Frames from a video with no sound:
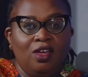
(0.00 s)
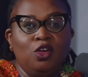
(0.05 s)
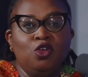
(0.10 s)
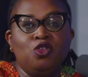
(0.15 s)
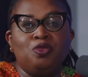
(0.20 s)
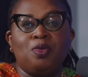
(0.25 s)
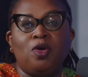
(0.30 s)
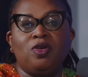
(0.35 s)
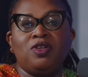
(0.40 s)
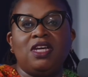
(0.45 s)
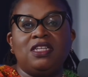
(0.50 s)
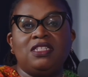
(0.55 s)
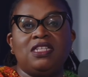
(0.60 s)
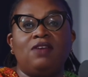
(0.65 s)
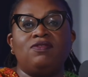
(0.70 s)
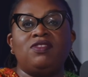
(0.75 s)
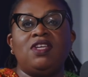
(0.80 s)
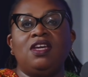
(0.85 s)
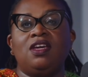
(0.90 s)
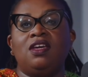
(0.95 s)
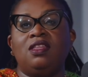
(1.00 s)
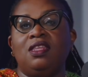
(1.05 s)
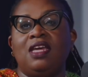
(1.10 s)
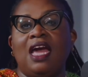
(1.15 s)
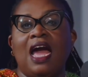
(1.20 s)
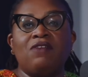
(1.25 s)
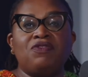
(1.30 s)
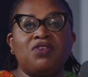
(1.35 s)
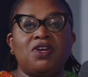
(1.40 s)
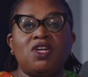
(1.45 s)
Youth protests have taken the
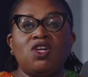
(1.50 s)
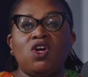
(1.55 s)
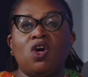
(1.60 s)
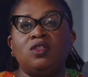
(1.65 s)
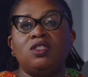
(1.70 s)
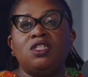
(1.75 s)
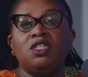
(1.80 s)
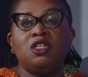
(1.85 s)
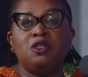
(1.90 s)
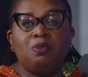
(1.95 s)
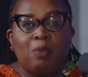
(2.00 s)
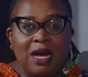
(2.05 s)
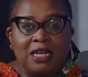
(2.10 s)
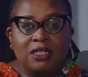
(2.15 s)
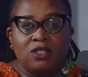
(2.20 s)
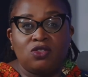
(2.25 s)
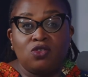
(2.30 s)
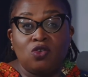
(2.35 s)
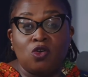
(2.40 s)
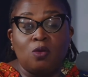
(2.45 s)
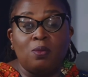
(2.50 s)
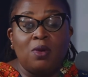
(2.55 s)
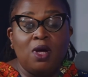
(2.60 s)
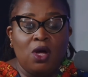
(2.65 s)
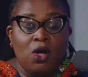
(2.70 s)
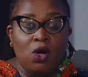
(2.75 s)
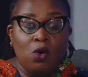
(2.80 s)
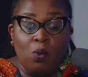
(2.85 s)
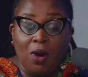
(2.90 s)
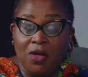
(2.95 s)
African continent by storm,
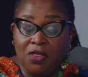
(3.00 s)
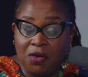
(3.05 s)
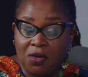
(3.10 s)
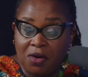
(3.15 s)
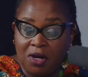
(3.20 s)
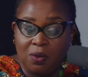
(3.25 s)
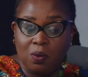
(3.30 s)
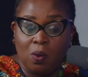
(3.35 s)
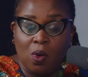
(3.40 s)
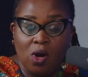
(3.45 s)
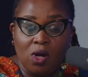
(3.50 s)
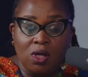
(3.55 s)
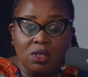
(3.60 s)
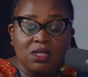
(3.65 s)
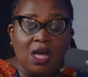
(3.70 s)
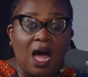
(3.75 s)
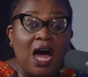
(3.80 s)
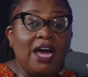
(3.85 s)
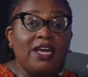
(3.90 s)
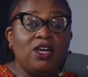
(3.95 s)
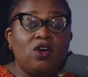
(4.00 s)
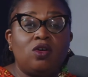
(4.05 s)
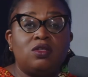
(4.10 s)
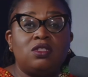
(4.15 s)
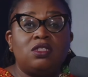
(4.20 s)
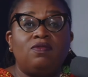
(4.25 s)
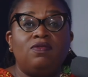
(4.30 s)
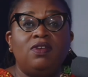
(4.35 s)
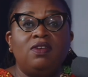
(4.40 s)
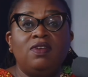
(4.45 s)
whether it was high
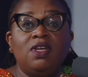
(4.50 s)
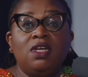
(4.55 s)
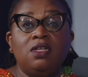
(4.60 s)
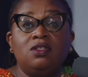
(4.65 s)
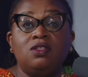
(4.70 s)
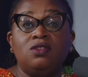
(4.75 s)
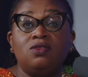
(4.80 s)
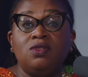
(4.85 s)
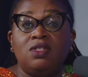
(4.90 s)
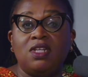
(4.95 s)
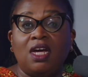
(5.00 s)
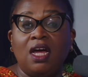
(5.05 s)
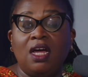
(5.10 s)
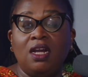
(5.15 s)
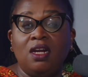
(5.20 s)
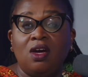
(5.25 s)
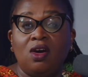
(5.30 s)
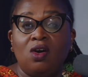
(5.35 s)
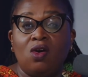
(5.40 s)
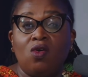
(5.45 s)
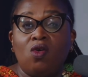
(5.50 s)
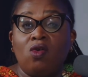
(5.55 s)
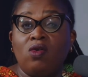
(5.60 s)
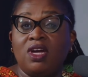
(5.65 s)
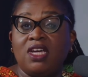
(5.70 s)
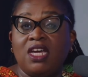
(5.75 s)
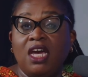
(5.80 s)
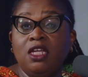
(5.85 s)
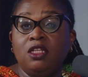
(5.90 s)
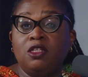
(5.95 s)
cost of living in Sudan, or
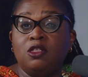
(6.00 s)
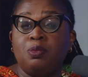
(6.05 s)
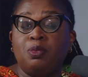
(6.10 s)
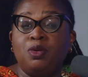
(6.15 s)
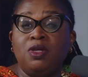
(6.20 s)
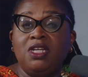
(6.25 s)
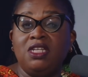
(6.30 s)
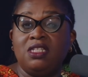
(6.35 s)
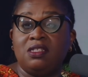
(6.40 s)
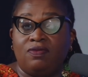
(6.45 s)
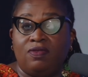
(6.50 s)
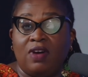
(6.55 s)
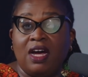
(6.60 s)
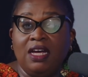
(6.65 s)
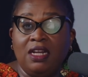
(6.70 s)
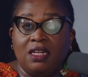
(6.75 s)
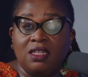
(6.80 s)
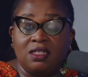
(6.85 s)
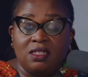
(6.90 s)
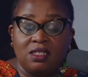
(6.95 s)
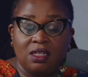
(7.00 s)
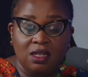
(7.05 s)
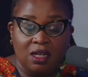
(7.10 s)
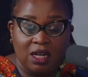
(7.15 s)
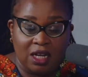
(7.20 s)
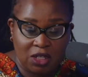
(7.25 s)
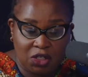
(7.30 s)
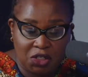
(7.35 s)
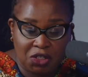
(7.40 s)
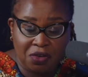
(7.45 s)
against police violence in
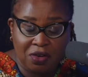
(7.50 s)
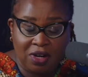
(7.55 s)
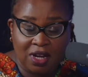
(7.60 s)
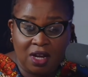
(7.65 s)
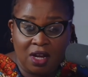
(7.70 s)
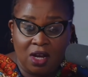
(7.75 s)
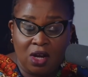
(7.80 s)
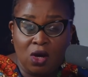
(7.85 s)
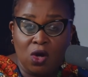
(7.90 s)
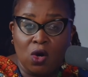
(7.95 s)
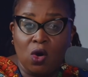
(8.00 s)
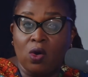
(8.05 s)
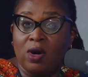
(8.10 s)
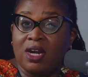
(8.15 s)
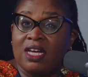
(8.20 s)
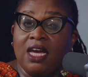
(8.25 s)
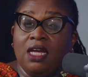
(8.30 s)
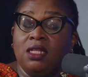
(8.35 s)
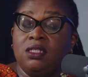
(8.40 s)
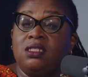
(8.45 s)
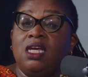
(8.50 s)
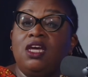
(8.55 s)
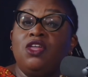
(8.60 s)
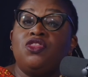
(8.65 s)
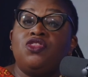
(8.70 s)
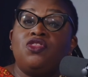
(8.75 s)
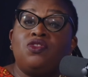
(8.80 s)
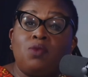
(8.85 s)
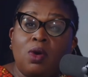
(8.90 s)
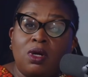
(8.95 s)
Nigeria, or against a
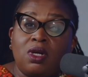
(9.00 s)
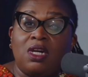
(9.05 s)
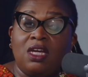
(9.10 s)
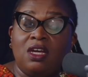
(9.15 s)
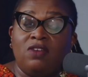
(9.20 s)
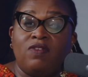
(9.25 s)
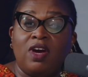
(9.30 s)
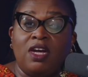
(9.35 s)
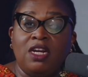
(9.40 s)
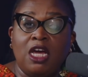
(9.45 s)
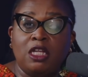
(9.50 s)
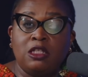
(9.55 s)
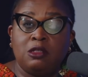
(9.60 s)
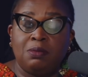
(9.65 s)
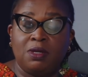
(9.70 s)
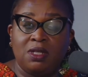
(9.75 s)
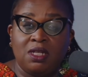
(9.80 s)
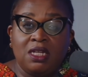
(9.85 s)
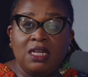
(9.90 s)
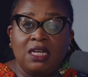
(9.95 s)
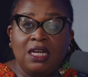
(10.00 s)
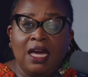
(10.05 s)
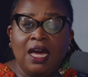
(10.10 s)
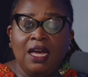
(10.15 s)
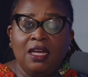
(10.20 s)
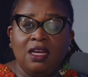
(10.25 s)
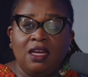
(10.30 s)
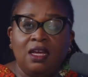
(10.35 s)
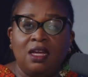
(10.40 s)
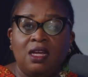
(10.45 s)
throttling finance bill in
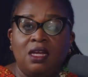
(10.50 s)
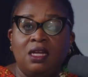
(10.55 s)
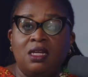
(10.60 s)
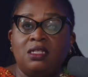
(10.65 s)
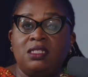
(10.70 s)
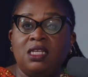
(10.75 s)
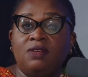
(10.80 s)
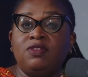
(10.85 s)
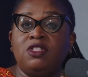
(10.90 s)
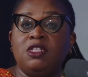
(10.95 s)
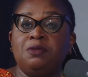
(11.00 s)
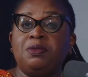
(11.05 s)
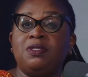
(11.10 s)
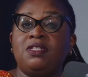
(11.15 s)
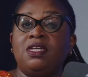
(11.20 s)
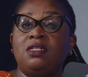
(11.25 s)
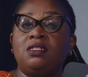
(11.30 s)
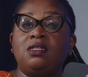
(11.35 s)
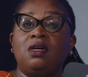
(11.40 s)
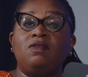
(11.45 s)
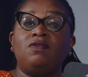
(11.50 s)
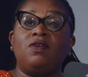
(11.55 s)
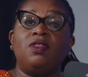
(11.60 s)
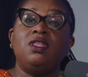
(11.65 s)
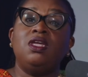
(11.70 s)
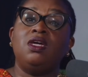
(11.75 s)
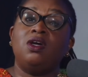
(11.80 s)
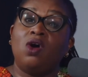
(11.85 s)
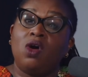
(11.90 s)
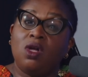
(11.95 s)
Kenya. 70% of
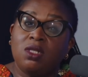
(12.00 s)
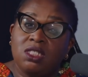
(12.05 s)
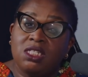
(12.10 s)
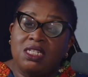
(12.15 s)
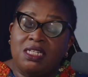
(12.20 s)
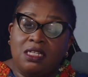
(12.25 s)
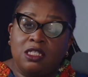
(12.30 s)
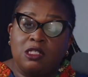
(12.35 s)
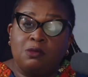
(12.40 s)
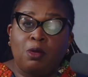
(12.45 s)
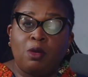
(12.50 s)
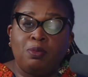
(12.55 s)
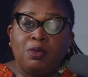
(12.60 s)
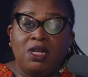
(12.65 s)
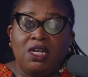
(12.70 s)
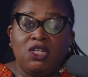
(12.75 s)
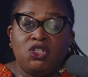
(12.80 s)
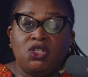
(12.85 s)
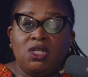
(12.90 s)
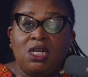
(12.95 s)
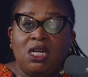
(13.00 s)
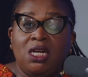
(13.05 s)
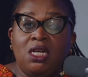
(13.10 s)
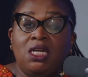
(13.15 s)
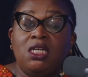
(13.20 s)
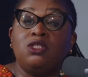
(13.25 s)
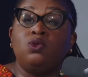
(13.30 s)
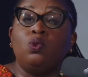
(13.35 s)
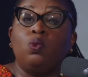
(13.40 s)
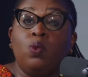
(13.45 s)
the continent's population
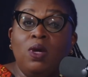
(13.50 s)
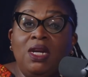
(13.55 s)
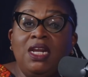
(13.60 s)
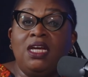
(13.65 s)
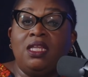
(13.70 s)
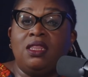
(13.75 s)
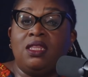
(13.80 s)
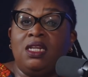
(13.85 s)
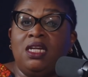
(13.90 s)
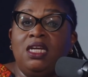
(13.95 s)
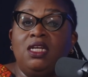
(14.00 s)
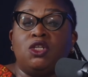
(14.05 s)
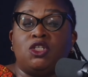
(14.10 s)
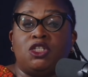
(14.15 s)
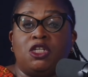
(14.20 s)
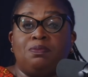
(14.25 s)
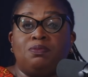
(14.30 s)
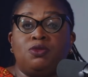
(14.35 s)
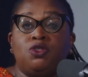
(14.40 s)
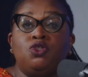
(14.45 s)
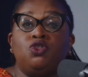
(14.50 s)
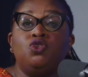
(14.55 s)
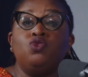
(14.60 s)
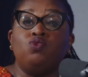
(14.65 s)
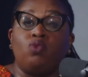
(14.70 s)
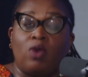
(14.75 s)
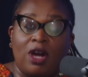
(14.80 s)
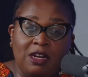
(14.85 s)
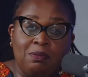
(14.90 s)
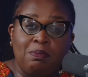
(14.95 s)
is willing the leadership to do
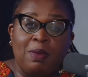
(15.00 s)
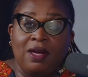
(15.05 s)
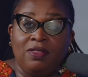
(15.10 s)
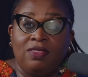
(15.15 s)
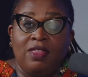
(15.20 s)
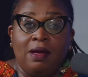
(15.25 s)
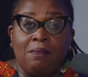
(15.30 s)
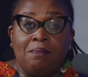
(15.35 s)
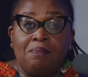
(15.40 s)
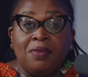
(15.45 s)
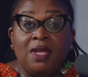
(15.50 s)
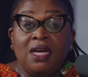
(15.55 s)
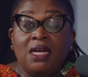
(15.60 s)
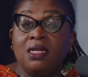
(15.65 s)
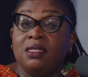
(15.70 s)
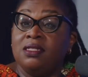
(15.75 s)
right by them.